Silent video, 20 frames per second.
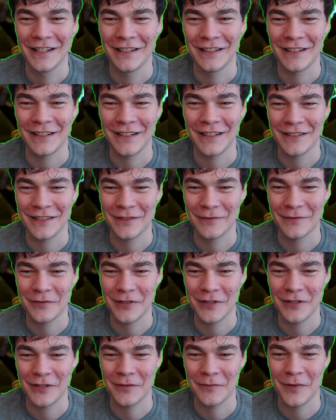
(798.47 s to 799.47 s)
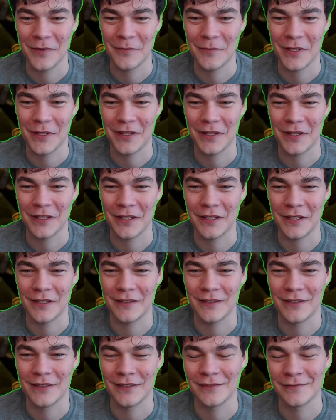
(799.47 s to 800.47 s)
like, is this really gonna be my thing?
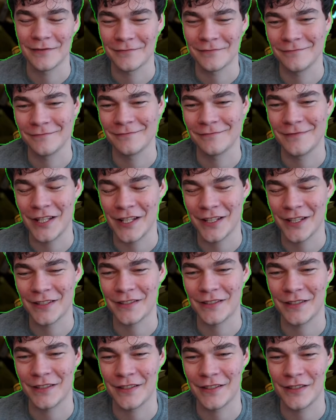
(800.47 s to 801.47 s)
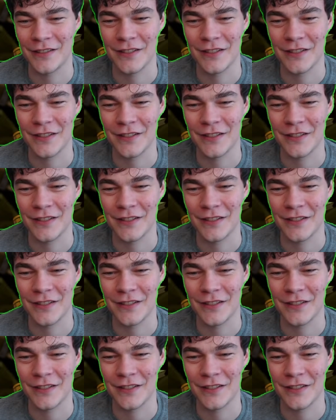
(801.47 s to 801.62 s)
Yes, it is.